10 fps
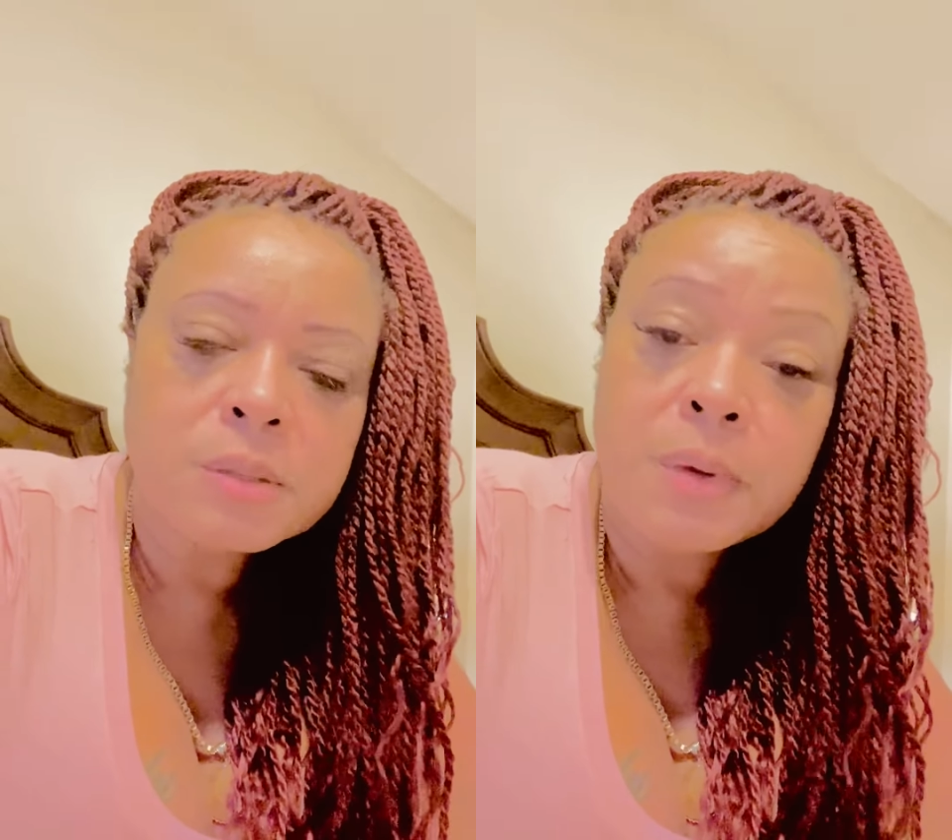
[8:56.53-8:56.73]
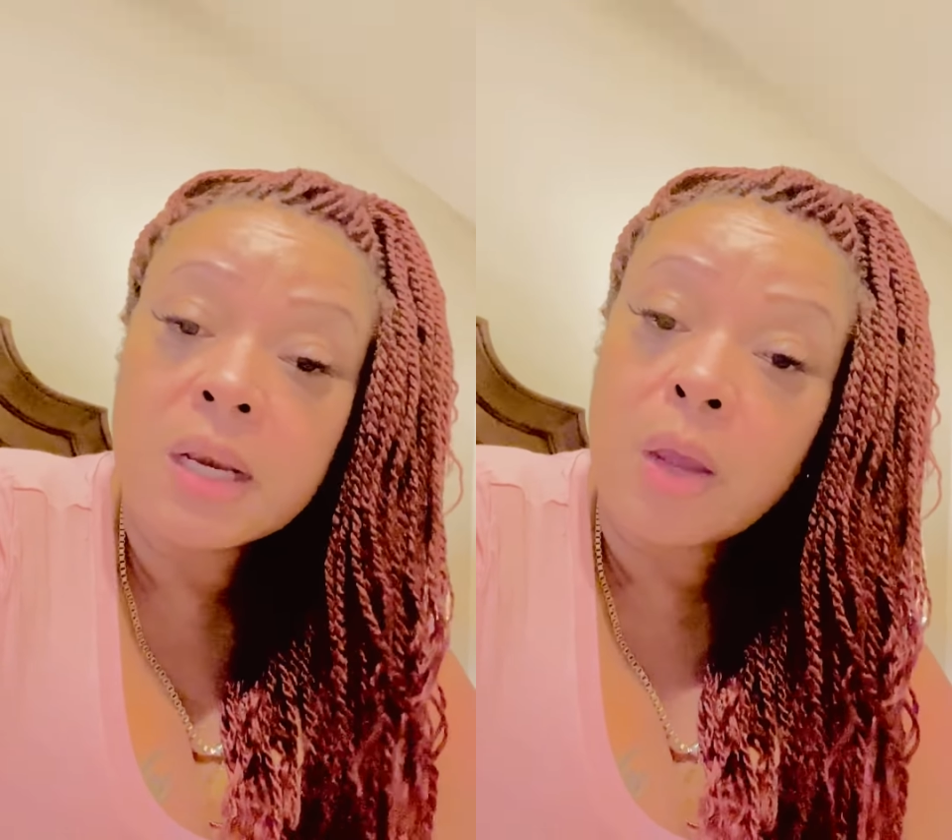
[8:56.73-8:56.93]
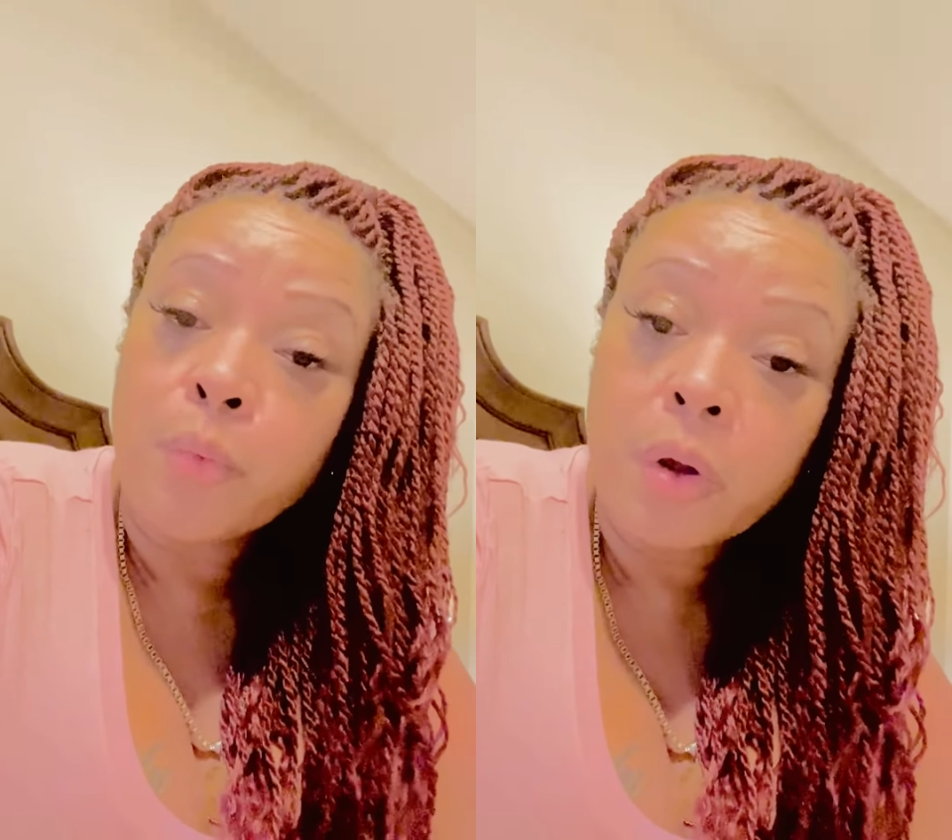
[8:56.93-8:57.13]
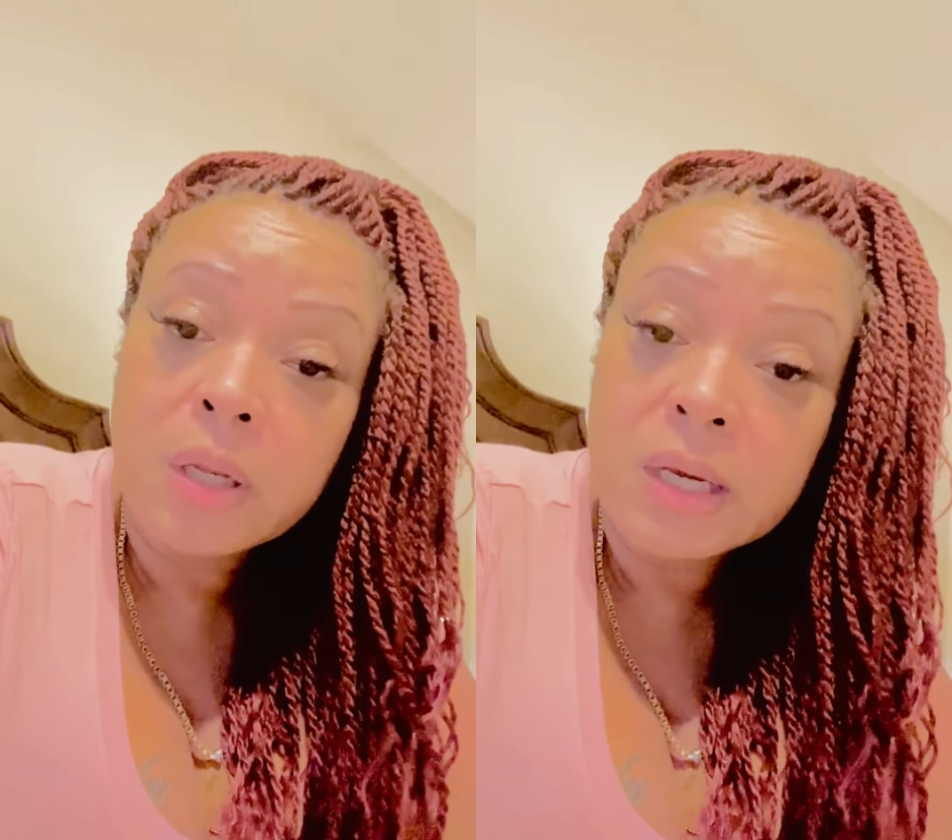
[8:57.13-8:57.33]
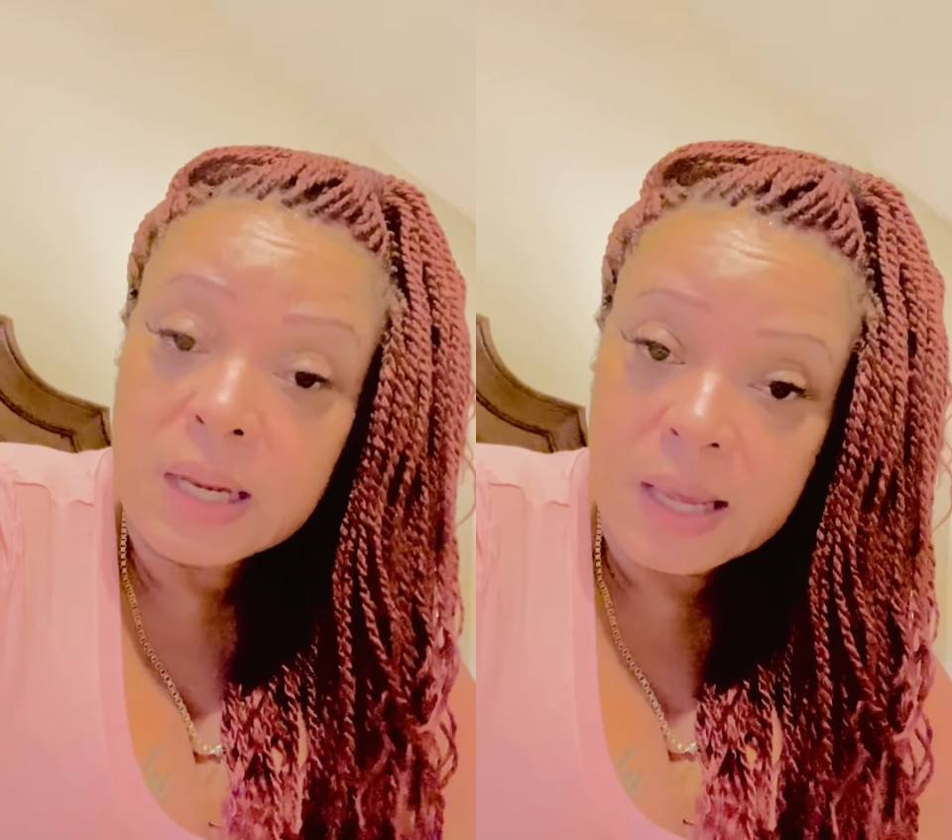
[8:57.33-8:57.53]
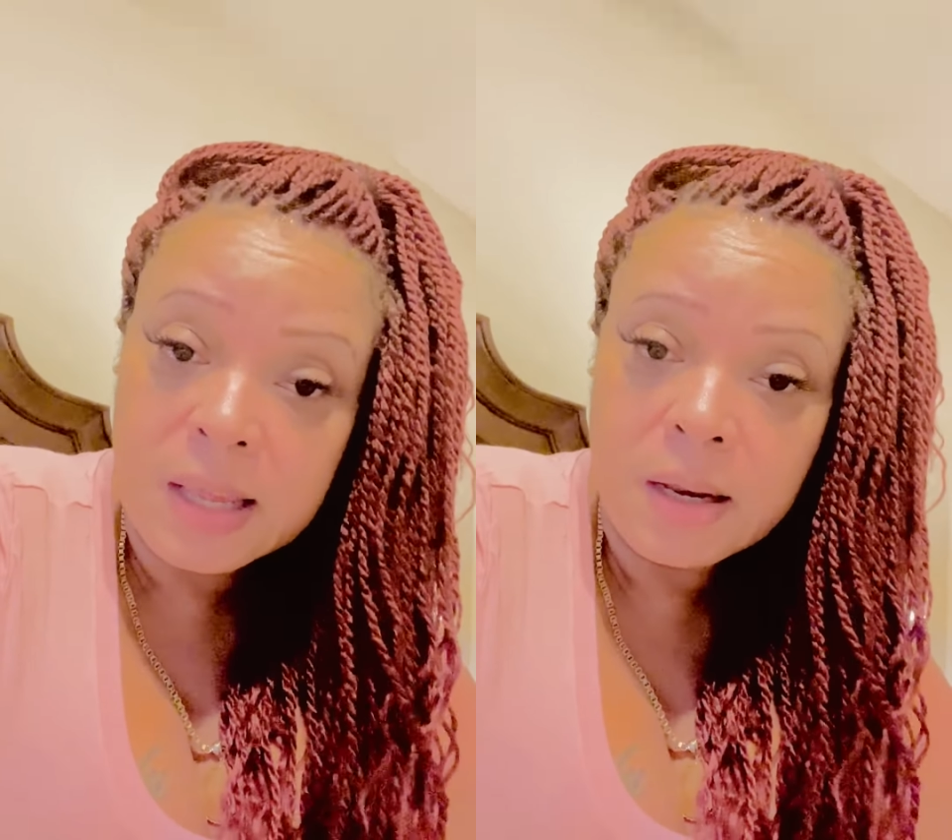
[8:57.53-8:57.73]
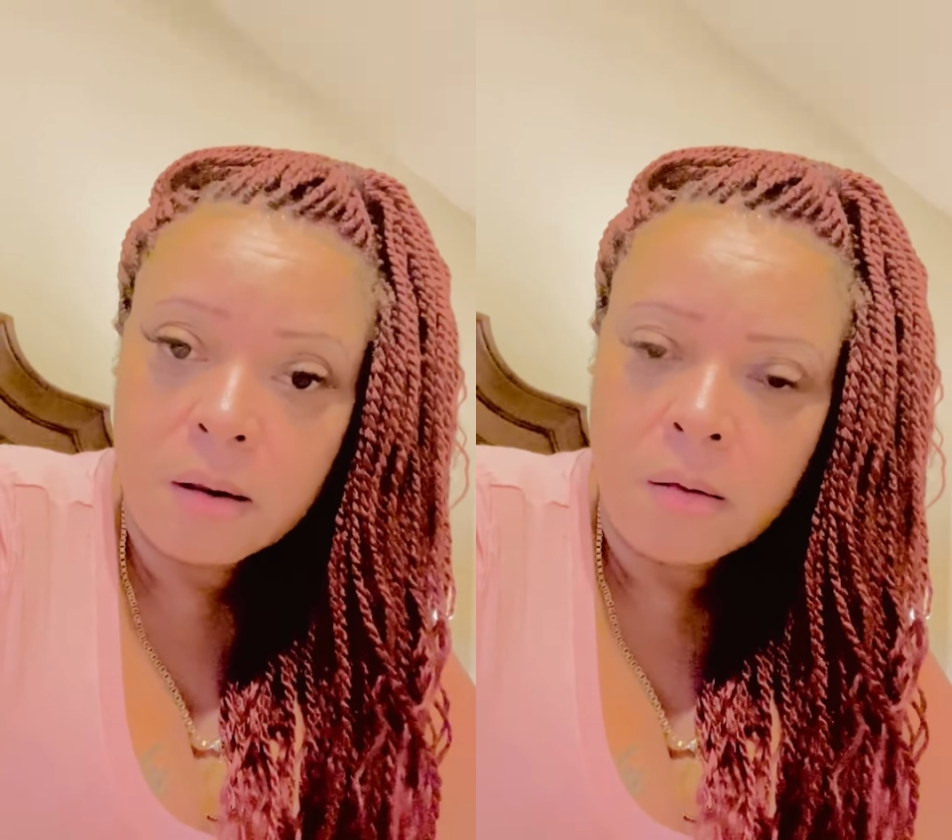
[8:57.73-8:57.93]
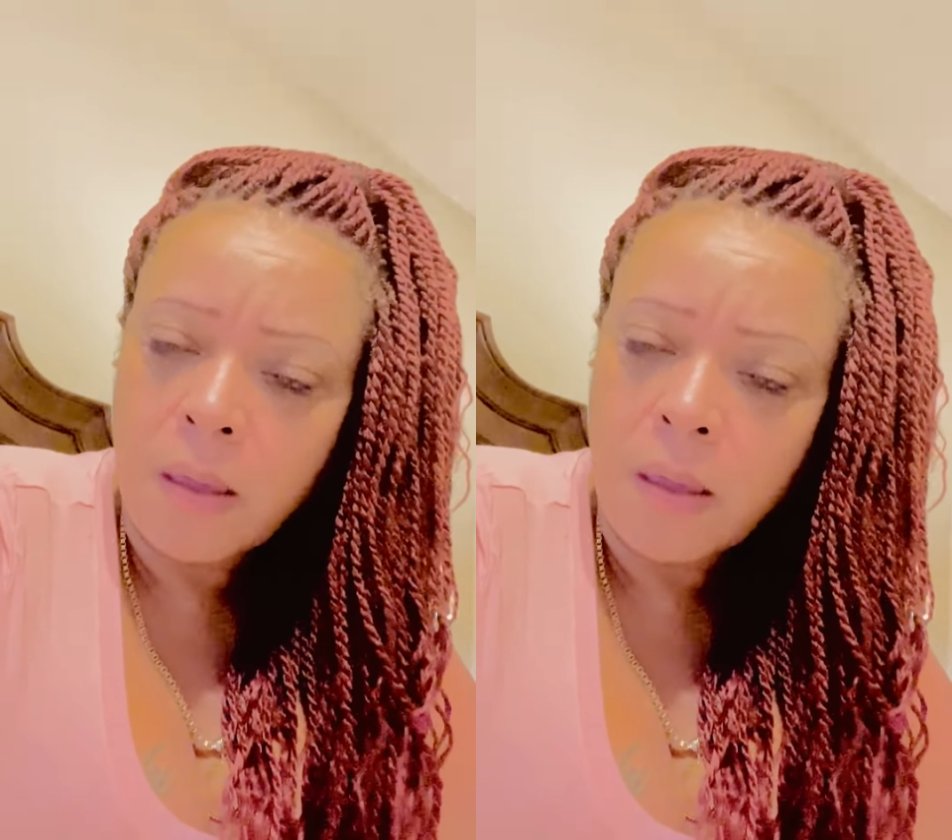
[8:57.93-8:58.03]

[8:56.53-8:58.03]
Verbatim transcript: to me and they really need it,